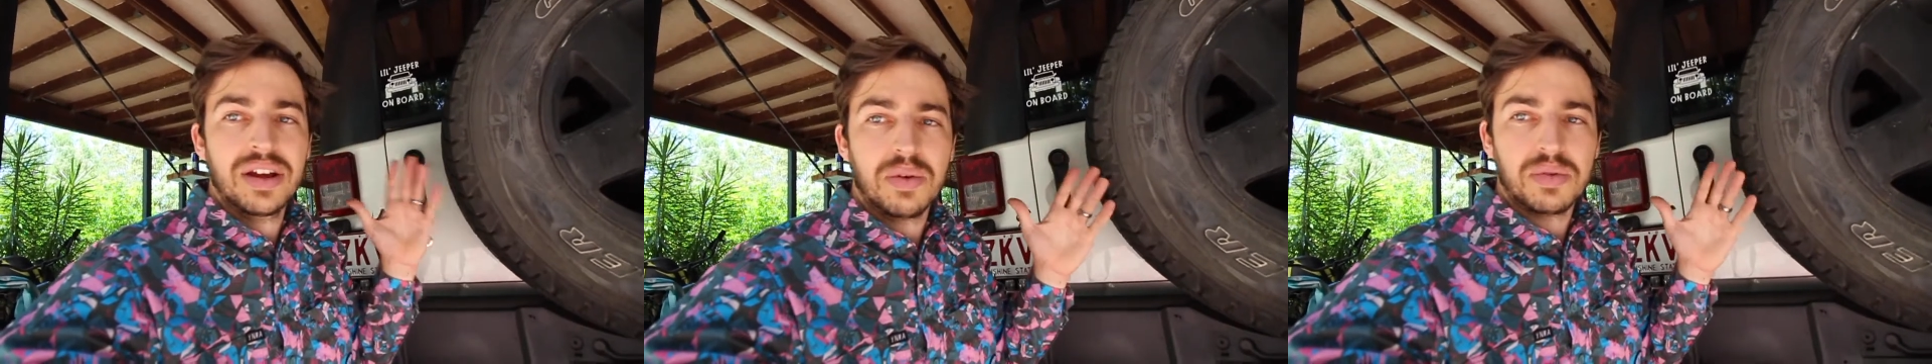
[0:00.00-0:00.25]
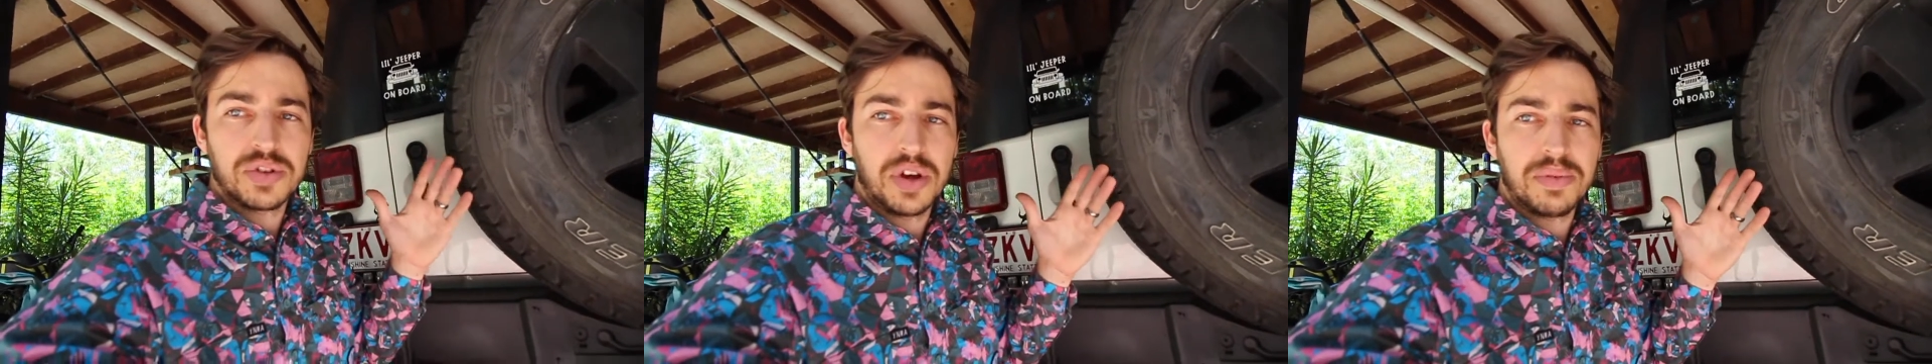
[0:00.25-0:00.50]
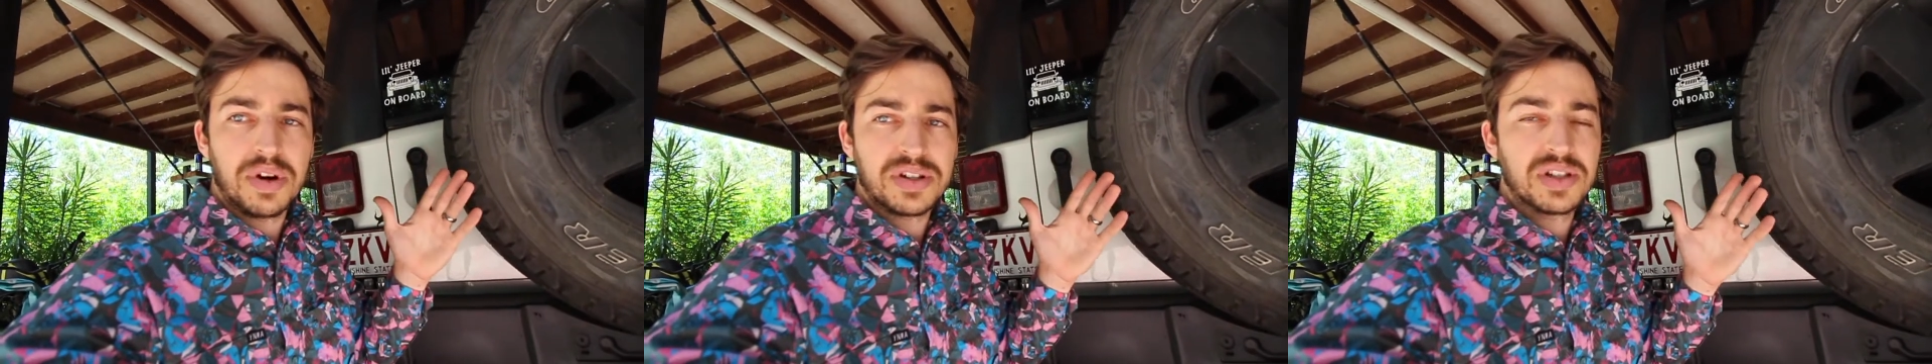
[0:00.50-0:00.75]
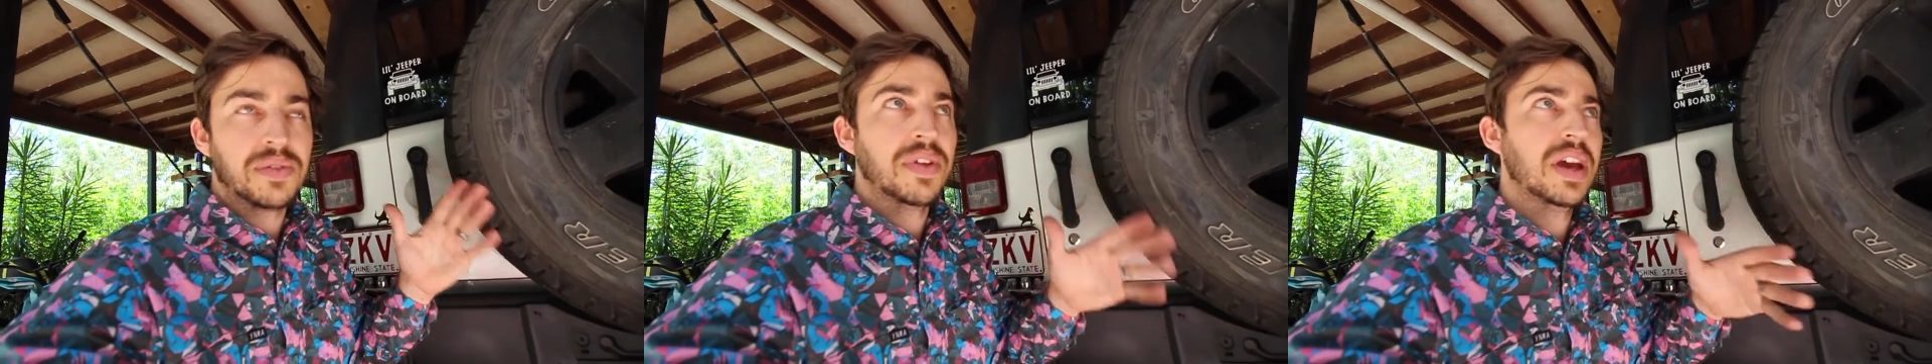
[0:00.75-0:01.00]
We'll show you the
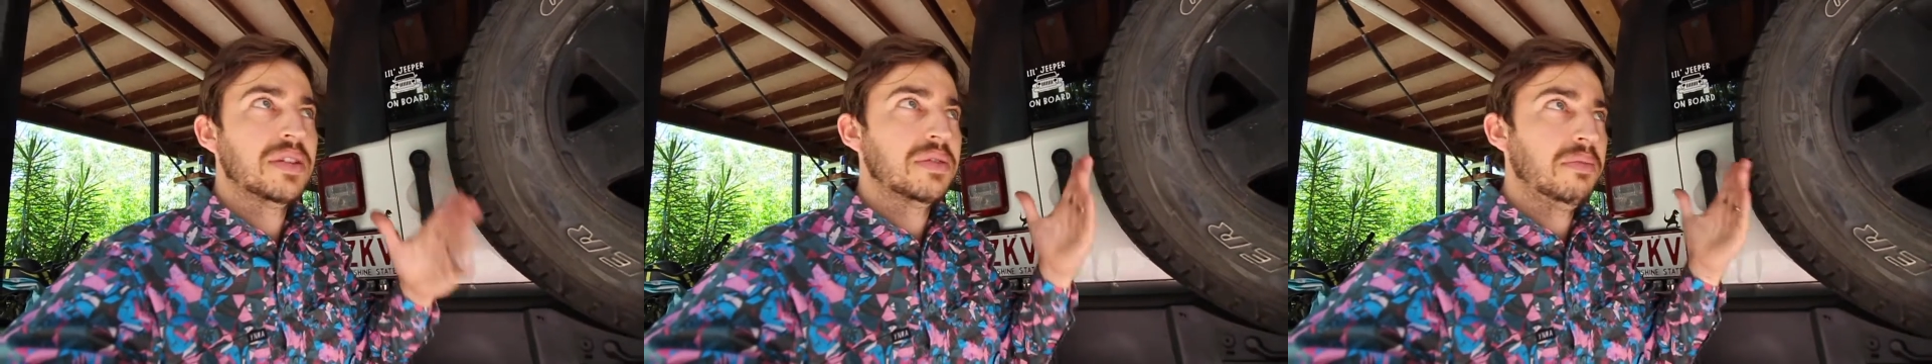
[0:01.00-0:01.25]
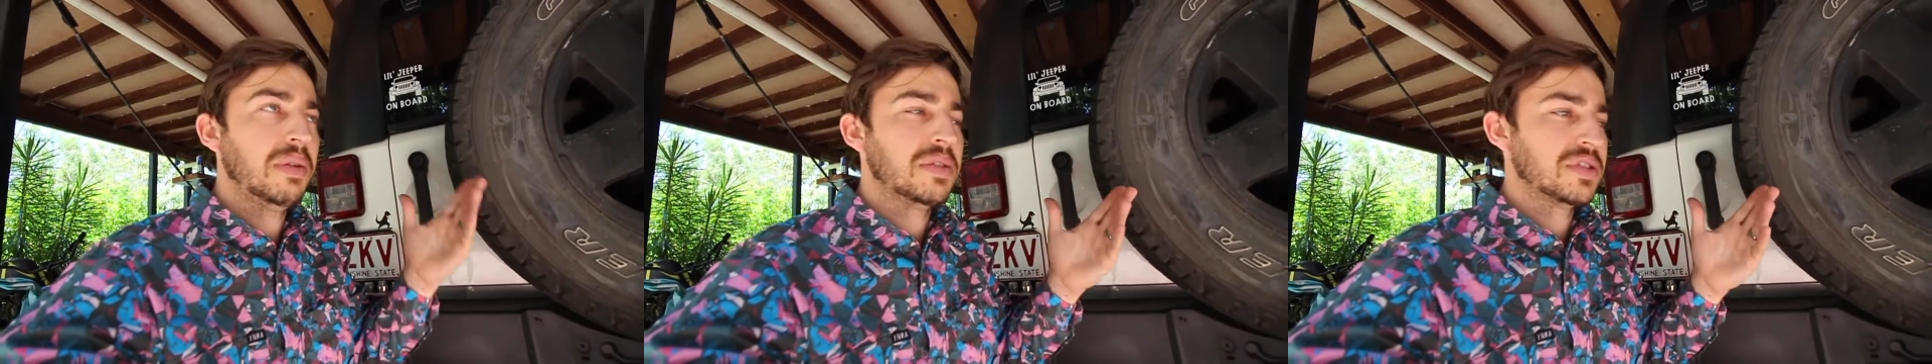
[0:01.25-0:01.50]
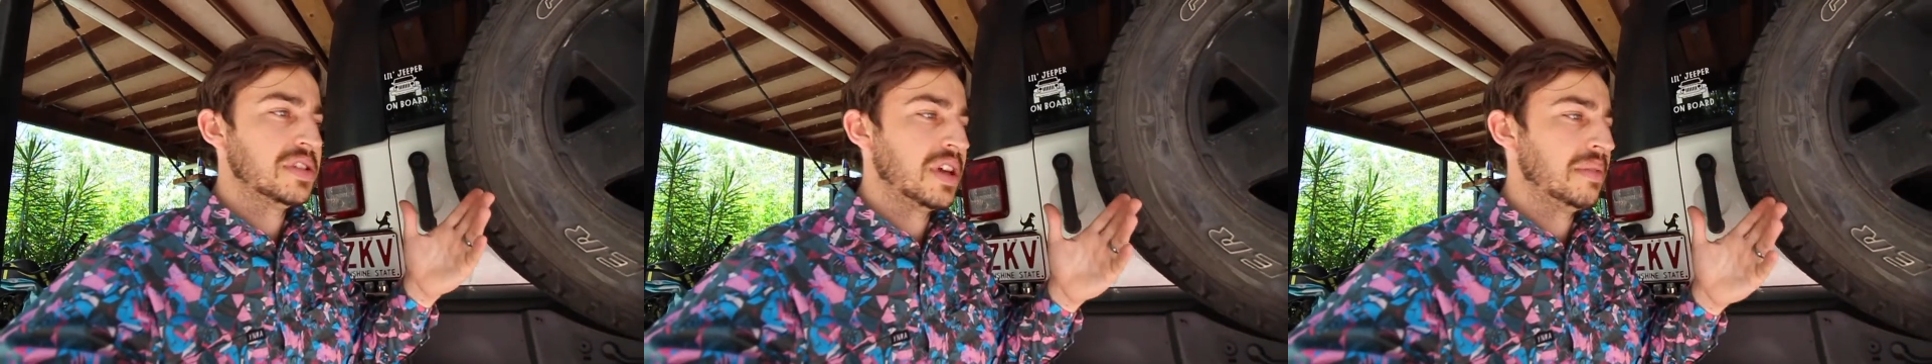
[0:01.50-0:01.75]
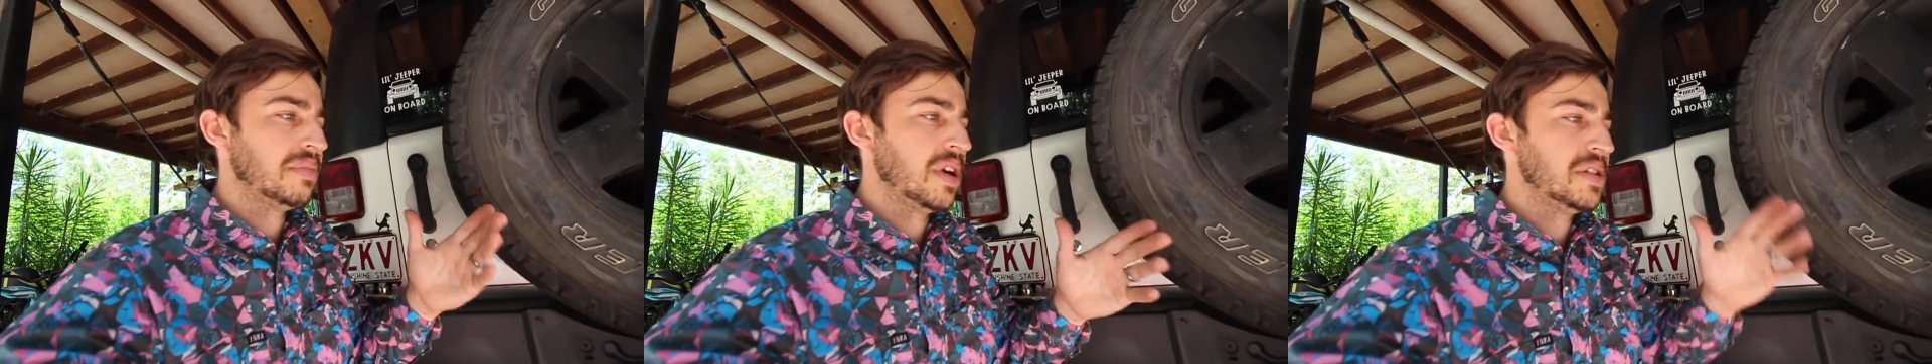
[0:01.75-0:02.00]
process of that. Pretty much the
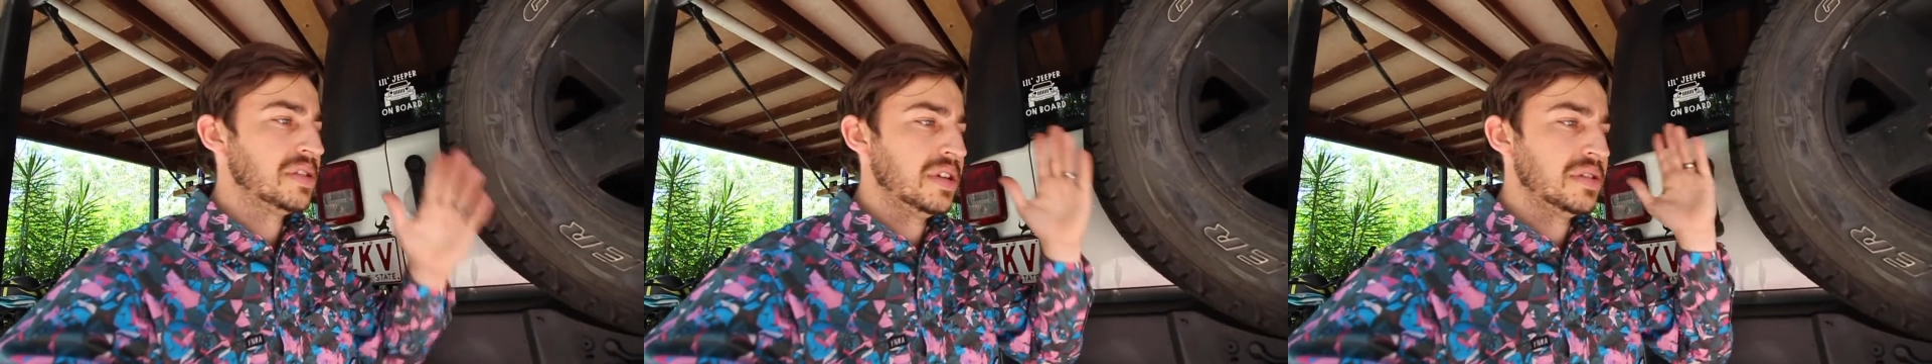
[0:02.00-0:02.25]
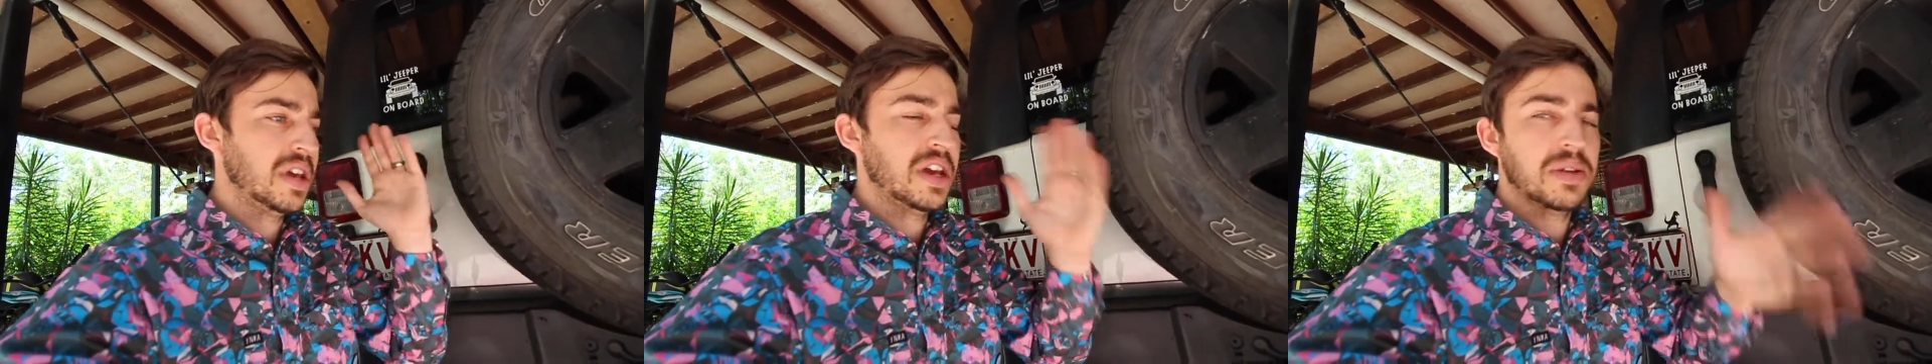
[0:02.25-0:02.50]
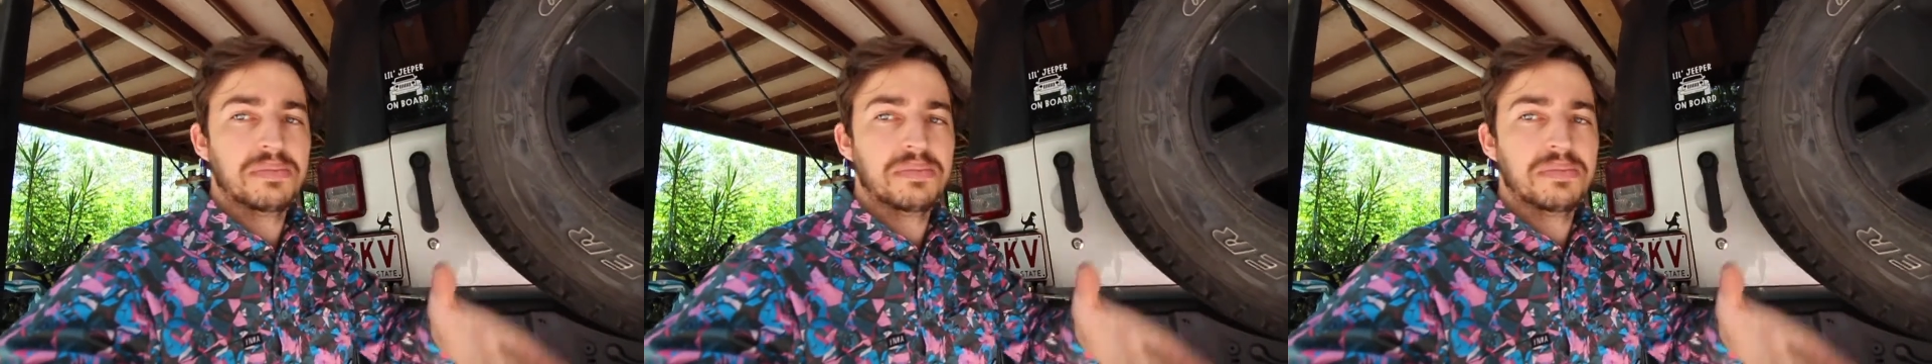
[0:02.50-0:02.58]
same process,